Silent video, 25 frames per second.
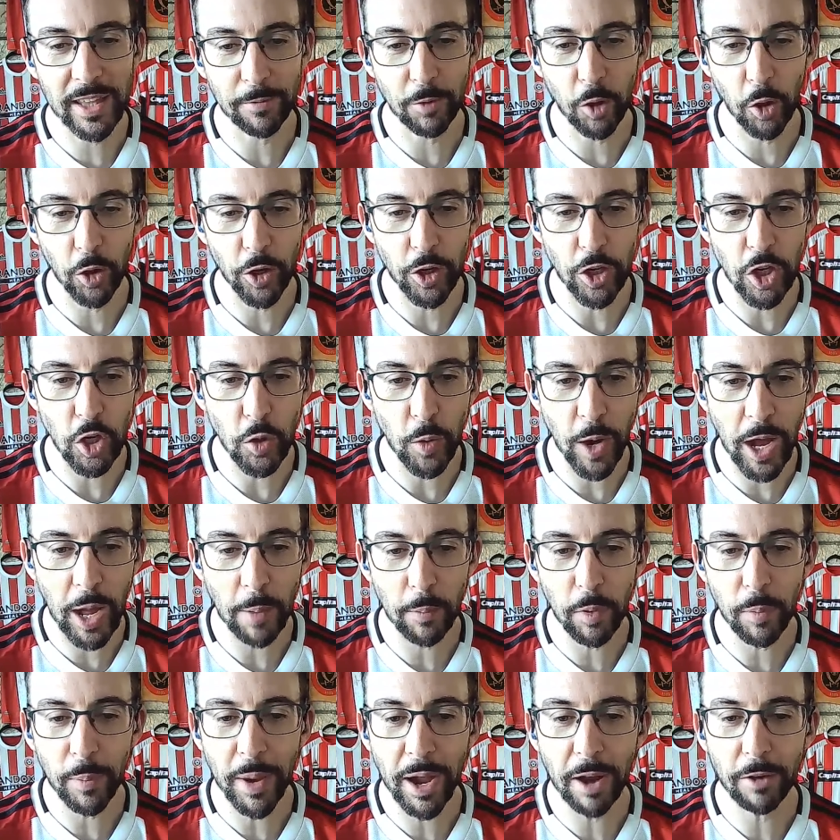They've got a new
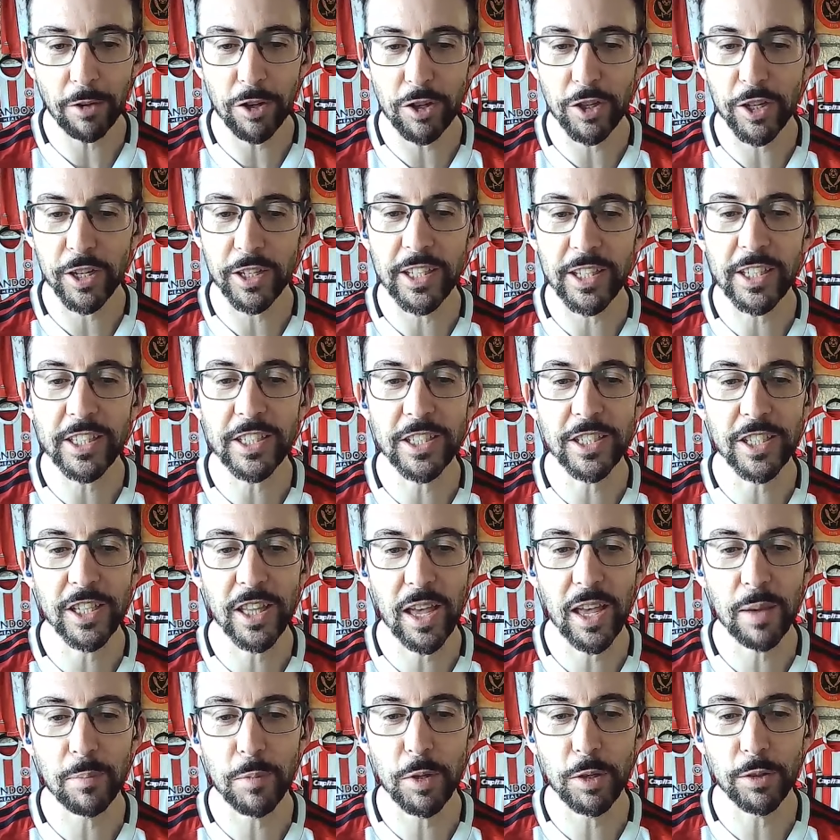album out. You can listen to
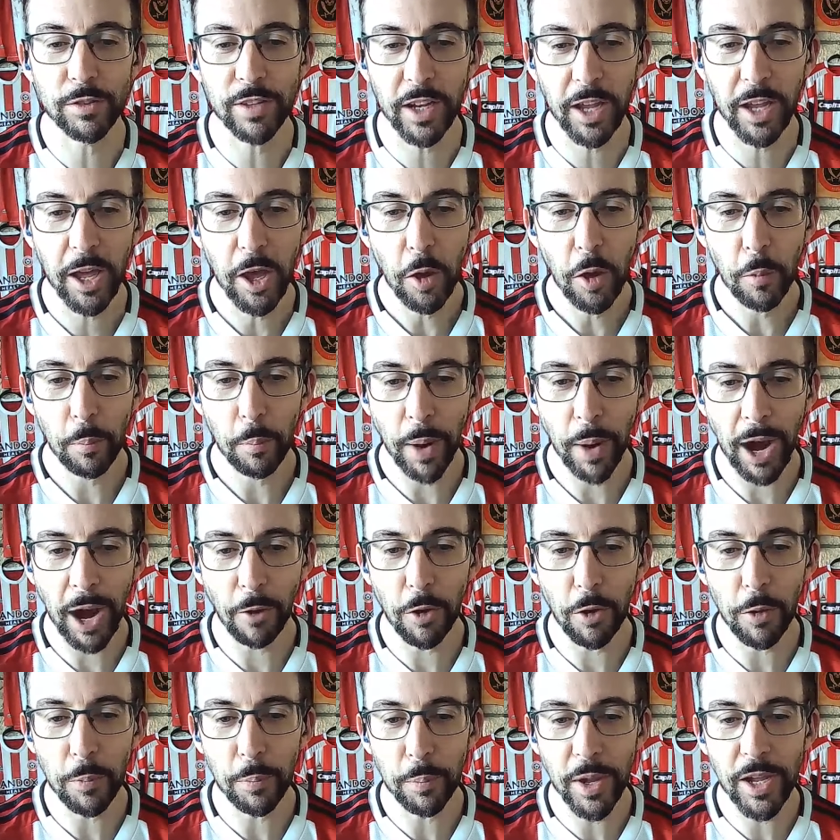their music,
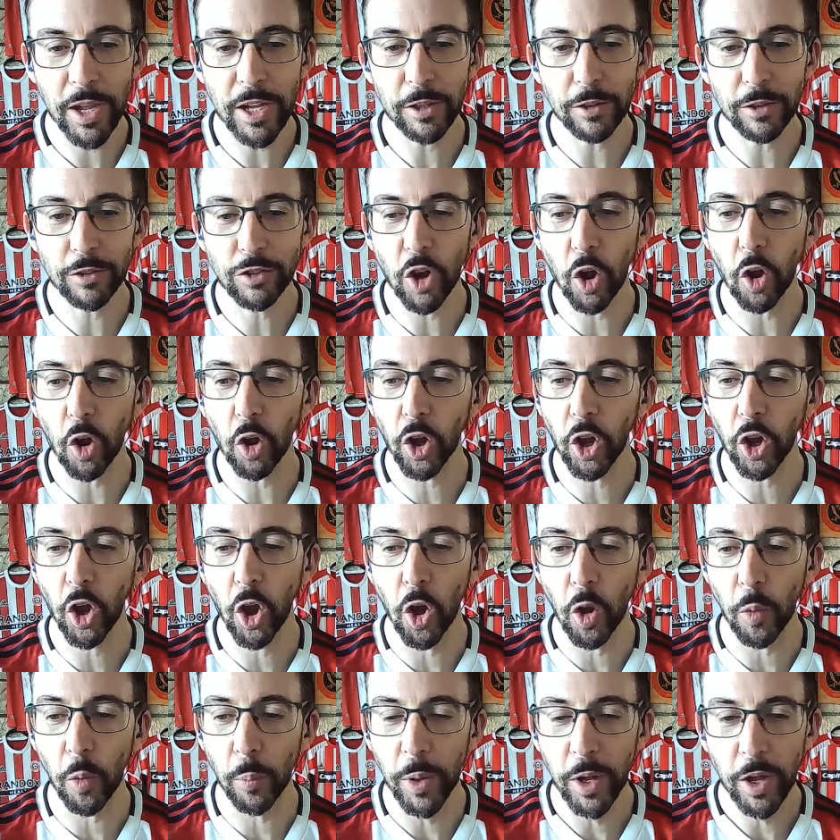
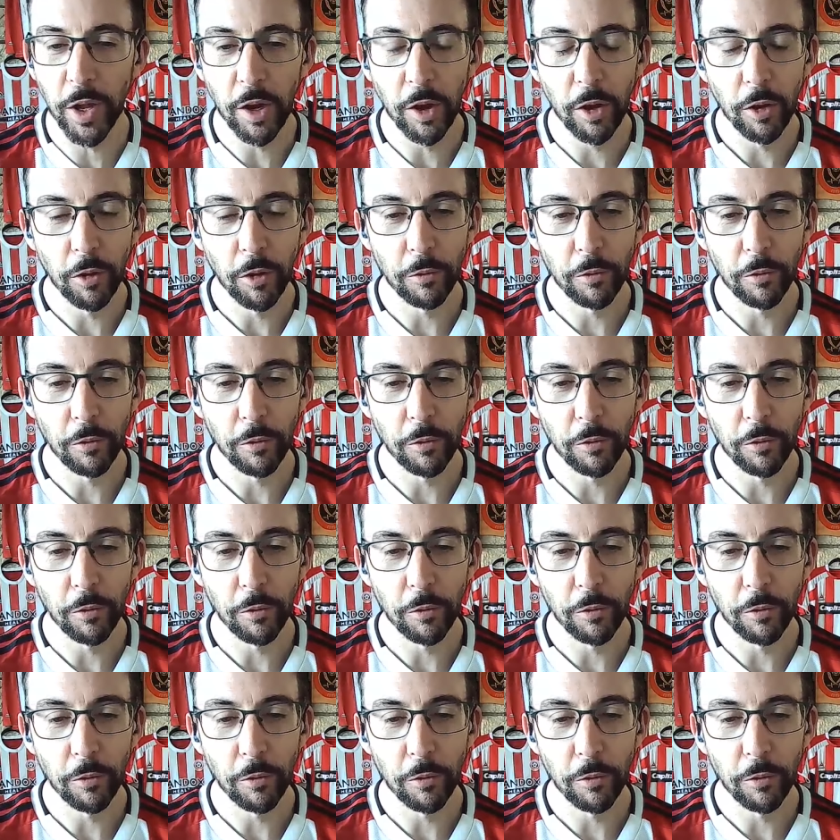parrotpeel.com,